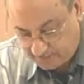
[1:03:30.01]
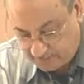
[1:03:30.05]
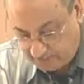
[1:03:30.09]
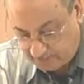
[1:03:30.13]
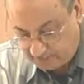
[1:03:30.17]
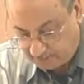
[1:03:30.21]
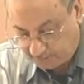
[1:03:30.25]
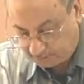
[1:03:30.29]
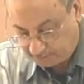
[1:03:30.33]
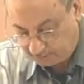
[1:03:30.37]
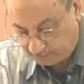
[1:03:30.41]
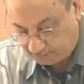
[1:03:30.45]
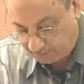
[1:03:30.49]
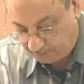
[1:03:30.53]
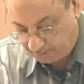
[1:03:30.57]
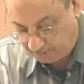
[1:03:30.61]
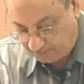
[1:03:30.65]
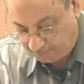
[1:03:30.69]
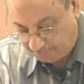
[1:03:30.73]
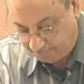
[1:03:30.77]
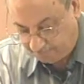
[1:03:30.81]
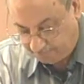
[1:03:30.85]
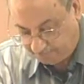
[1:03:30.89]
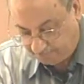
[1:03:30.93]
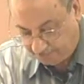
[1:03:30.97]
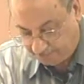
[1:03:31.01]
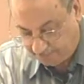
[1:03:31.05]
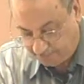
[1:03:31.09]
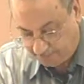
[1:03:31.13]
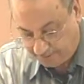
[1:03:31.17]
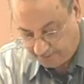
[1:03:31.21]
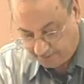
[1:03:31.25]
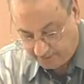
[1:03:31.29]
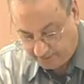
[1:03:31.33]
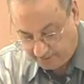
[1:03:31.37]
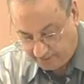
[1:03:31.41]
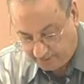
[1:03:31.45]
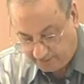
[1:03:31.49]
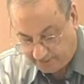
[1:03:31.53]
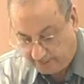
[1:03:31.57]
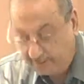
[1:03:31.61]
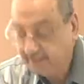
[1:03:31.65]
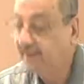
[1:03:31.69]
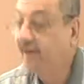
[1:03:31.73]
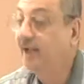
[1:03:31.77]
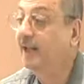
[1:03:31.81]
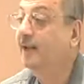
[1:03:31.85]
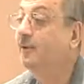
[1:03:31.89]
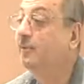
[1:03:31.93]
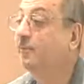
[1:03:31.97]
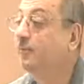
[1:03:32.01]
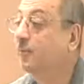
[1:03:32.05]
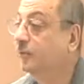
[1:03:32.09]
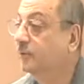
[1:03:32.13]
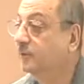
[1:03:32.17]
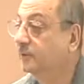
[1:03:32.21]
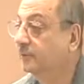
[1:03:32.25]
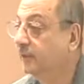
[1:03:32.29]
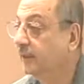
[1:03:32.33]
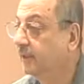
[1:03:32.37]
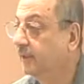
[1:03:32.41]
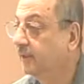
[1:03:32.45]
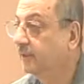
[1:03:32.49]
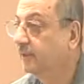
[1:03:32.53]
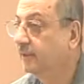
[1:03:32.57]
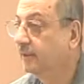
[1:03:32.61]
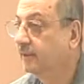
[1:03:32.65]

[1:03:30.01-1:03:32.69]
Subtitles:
So, kalbun.